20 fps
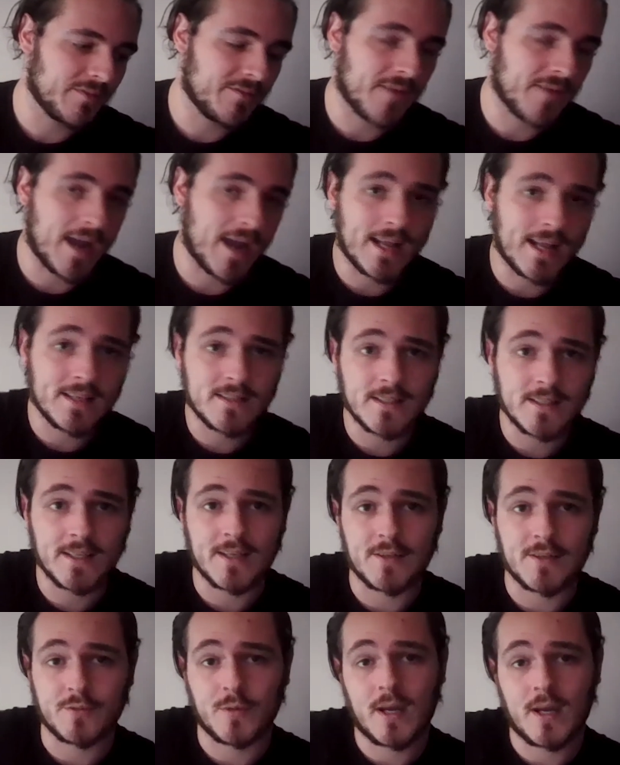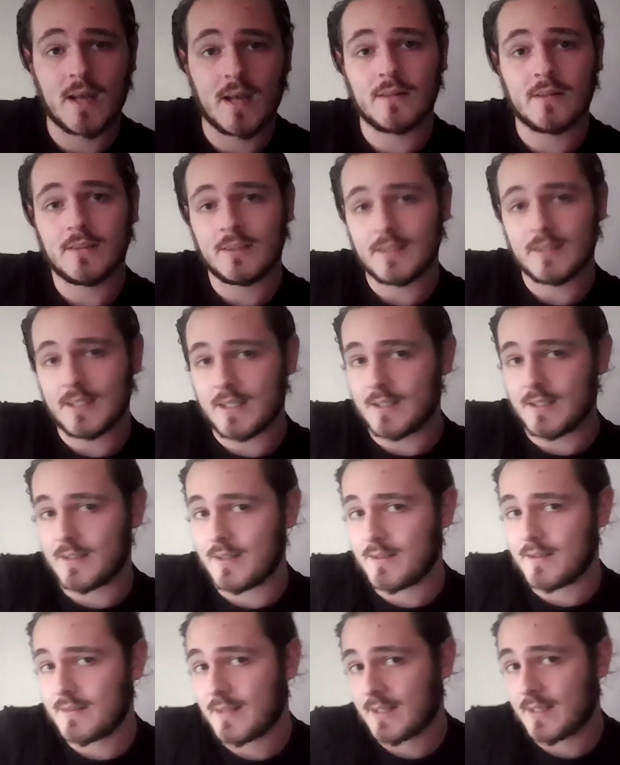financing it as well
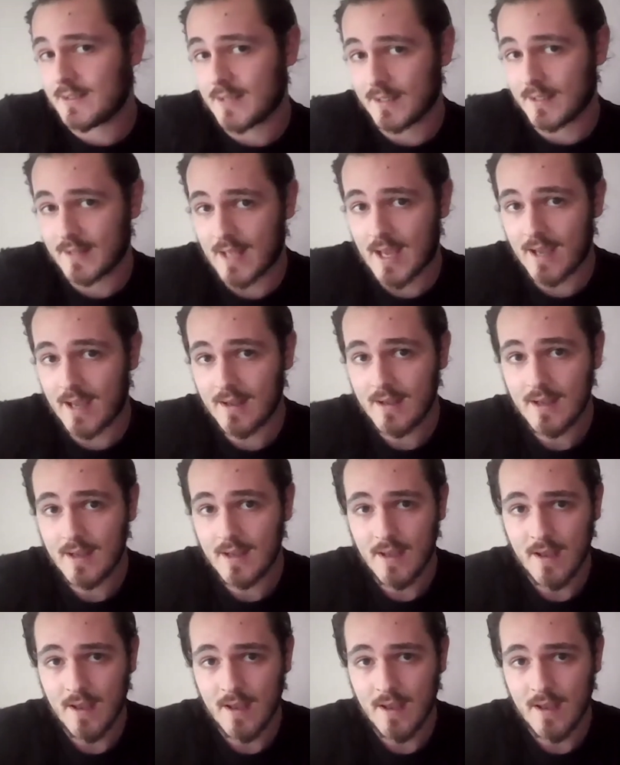and things like that.